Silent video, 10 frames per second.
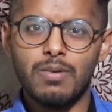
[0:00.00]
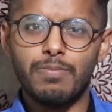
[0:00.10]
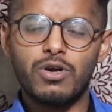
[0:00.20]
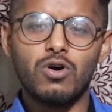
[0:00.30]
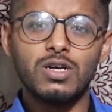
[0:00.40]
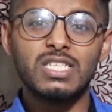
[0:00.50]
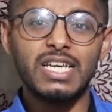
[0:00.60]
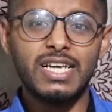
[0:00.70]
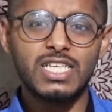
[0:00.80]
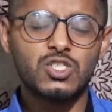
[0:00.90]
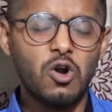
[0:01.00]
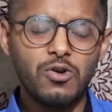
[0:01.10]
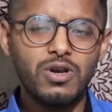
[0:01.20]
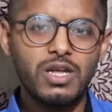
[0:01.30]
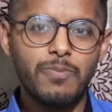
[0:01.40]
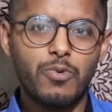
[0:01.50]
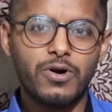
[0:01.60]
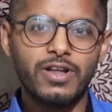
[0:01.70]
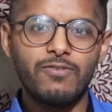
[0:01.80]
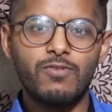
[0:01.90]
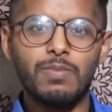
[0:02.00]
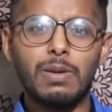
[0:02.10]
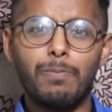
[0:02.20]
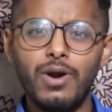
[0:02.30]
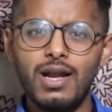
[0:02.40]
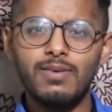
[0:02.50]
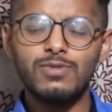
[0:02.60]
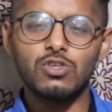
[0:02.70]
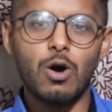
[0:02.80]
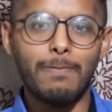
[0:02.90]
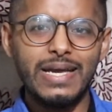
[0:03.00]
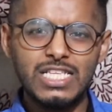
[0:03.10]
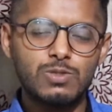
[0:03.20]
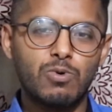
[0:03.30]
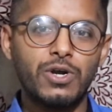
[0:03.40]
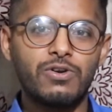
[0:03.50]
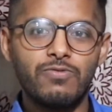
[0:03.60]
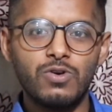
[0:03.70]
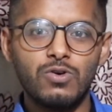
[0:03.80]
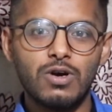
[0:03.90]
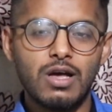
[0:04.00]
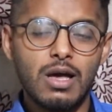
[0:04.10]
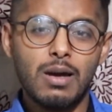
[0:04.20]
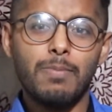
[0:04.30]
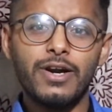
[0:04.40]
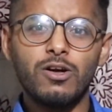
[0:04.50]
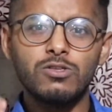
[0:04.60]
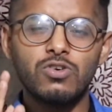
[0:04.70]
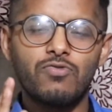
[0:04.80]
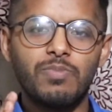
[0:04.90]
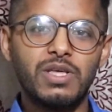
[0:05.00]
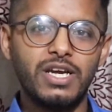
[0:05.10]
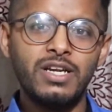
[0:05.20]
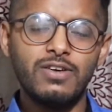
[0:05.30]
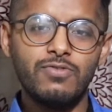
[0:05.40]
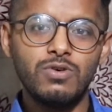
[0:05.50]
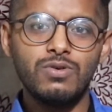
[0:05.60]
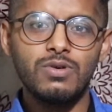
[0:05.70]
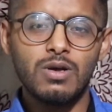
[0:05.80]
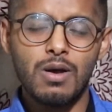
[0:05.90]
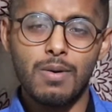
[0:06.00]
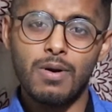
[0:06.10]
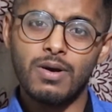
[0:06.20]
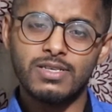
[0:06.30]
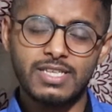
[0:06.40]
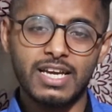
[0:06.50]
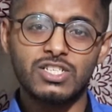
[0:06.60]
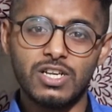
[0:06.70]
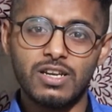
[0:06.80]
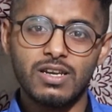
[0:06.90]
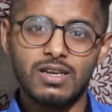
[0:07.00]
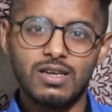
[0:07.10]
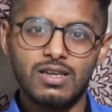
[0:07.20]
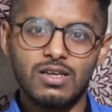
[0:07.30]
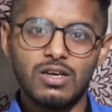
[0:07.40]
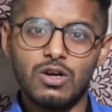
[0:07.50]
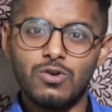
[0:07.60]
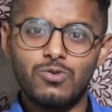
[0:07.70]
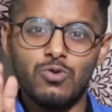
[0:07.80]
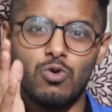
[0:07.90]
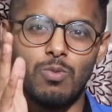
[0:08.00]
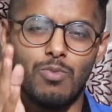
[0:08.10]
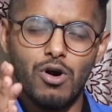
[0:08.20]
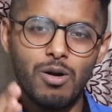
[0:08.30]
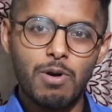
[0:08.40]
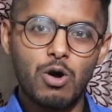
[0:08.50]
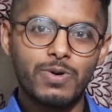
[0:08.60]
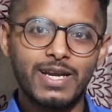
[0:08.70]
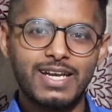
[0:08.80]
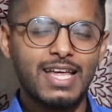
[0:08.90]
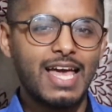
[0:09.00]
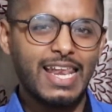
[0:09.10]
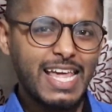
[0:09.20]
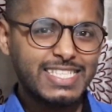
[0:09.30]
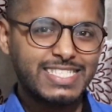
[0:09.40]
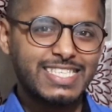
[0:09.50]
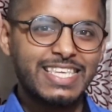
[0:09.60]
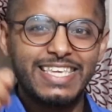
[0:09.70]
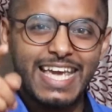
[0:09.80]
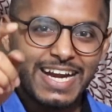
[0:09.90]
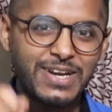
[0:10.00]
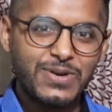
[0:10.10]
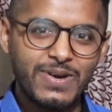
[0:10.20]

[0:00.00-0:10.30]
because it is not only important from the prelims or mains point of view, but also from the interview section. To know more about it, let's get into